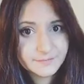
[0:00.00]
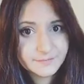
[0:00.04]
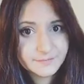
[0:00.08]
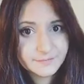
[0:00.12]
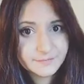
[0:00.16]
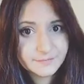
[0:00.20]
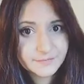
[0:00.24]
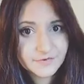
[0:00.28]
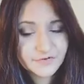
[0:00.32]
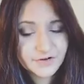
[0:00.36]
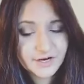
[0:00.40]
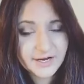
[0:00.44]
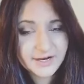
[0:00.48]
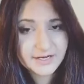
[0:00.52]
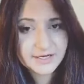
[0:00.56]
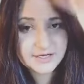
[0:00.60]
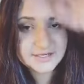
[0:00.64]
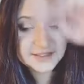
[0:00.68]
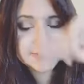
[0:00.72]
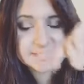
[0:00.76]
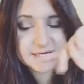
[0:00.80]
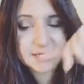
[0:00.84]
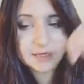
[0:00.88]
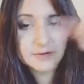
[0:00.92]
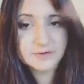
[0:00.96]
right?
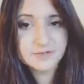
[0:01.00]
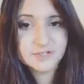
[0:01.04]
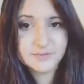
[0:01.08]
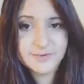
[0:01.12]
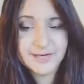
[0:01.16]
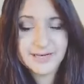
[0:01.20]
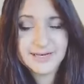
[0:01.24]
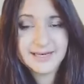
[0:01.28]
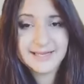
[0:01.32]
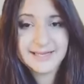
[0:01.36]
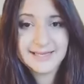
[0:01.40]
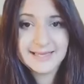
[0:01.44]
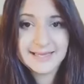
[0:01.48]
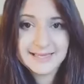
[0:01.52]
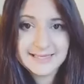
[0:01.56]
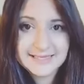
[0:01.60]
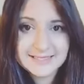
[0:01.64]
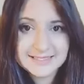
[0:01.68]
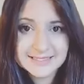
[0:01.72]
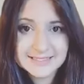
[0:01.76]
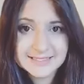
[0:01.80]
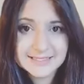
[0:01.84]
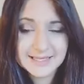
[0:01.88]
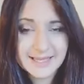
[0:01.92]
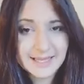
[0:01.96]
Because ultimately
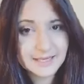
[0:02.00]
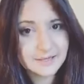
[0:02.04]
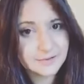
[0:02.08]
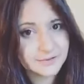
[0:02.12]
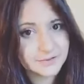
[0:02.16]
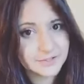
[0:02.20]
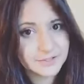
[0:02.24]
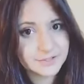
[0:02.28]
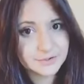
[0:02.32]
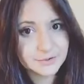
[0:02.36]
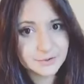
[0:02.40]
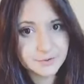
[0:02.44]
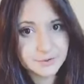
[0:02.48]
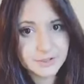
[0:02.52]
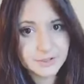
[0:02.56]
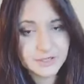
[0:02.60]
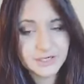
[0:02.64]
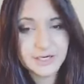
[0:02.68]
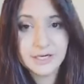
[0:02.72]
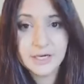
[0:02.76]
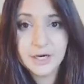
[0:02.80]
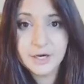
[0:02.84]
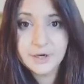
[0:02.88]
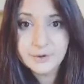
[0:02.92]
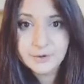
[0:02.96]
his counsel
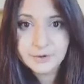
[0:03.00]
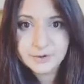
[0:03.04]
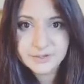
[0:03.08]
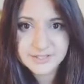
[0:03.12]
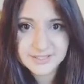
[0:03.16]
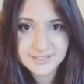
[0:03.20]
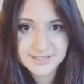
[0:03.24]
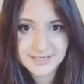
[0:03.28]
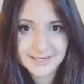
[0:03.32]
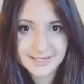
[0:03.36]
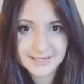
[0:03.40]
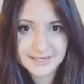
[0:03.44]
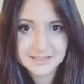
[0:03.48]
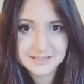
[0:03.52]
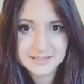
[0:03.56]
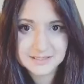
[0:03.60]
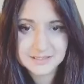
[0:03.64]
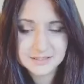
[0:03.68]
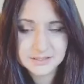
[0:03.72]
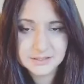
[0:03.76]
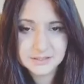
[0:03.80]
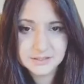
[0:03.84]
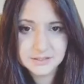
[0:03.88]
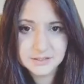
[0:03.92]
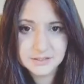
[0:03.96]
alone
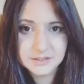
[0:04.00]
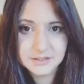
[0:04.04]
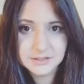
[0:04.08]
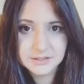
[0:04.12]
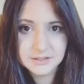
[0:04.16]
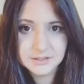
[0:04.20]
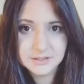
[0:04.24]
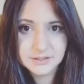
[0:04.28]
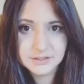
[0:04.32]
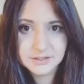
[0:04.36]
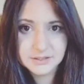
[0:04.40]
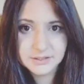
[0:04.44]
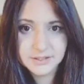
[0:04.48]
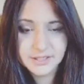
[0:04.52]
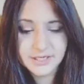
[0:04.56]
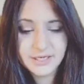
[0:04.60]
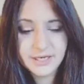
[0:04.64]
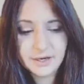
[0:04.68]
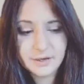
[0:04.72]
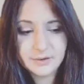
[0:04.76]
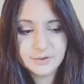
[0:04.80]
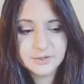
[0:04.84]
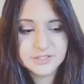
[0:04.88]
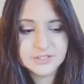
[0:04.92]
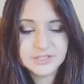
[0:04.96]
stands. He
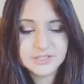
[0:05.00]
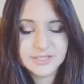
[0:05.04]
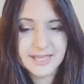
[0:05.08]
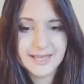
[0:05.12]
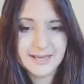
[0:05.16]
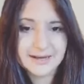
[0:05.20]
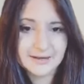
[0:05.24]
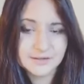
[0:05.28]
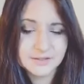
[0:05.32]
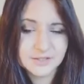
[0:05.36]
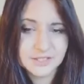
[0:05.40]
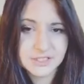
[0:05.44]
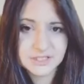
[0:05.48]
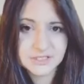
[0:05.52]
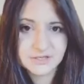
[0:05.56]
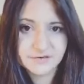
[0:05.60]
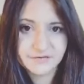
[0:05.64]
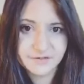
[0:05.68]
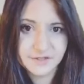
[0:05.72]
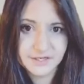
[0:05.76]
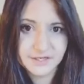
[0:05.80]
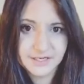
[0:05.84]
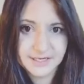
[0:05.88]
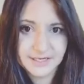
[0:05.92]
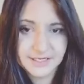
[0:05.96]
holds the counsels
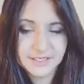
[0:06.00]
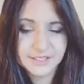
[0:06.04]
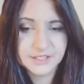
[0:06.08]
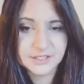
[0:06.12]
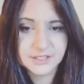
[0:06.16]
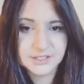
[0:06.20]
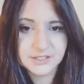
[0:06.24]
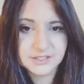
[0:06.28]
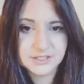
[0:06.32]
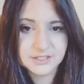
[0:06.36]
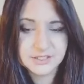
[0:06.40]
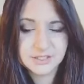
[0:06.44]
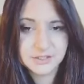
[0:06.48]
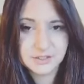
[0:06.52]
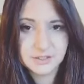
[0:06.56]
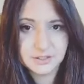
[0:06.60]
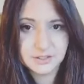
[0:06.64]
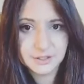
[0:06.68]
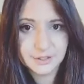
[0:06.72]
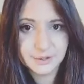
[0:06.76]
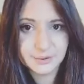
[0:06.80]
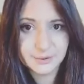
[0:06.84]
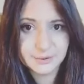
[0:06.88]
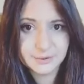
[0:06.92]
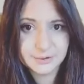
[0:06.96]
of the nations to
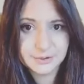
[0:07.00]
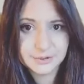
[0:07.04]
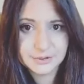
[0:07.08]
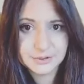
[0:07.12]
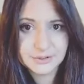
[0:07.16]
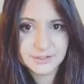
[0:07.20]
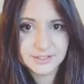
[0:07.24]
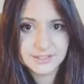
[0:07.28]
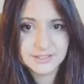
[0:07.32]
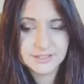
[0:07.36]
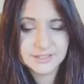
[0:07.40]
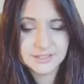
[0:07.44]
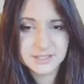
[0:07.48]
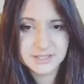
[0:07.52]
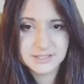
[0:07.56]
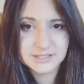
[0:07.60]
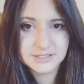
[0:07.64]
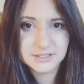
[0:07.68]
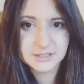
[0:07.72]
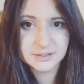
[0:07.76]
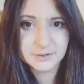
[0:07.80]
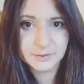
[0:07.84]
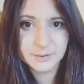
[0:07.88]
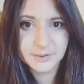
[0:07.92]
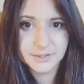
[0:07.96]
naught, it says
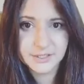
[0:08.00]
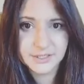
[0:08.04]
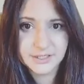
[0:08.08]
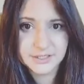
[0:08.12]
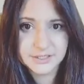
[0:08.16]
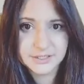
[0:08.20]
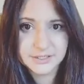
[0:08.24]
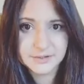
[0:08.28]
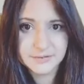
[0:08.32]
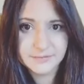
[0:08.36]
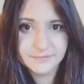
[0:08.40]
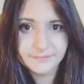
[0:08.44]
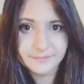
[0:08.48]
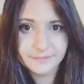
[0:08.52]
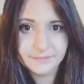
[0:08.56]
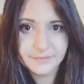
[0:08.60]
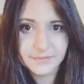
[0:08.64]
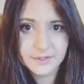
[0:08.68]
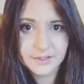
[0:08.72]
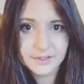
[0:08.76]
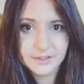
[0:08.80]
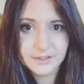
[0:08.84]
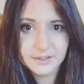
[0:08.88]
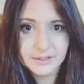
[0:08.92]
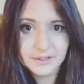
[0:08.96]
in the word.
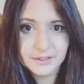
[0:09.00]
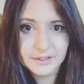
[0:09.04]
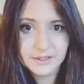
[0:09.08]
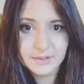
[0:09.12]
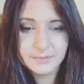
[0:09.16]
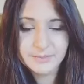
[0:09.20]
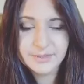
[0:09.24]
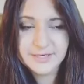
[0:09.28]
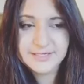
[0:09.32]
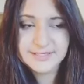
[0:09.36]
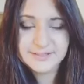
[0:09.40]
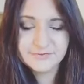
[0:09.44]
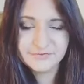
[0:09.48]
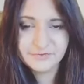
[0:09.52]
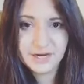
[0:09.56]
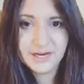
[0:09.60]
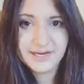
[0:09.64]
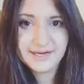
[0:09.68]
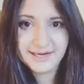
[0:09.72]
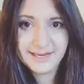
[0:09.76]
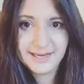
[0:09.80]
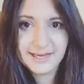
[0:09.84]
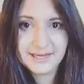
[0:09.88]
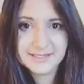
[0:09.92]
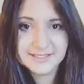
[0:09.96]
But
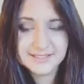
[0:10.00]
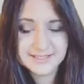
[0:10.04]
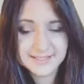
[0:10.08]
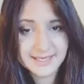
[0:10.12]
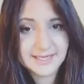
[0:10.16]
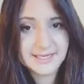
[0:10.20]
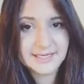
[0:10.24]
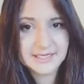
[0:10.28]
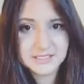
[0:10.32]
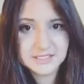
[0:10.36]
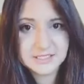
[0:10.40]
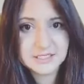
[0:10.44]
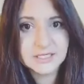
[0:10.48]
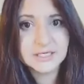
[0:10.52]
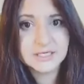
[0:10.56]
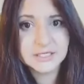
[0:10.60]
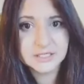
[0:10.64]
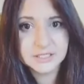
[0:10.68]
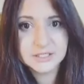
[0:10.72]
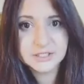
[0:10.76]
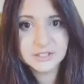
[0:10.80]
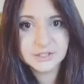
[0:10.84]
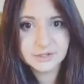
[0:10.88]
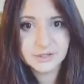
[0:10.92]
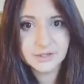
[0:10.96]
right now, Satan's in
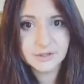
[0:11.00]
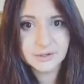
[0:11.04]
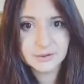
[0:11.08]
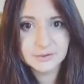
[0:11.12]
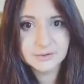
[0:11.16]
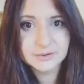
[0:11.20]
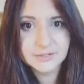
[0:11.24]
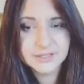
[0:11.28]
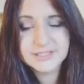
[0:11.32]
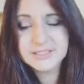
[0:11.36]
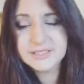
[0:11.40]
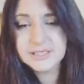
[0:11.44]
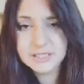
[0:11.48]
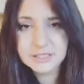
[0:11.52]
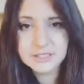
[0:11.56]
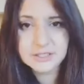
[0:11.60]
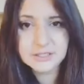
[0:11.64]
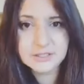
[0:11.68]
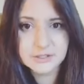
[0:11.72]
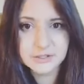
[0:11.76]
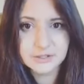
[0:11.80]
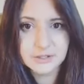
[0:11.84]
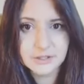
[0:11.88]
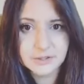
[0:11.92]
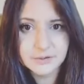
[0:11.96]
control. He's in
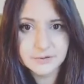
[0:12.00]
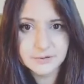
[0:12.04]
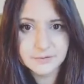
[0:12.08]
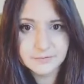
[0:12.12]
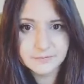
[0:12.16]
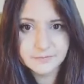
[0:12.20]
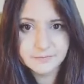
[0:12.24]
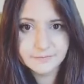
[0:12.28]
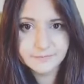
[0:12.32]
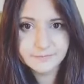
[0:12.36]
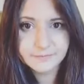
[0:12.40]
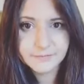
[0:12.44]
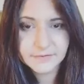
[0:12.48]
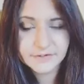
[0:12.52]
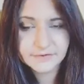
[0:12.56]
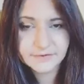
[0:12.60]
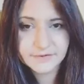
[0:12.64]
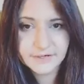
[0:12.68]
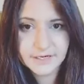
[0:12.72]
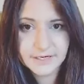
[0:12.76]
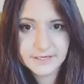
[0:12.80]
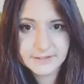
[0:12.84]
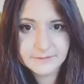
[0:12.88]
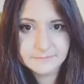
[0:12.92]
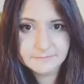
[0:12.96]
control, all
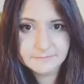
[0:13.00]
right?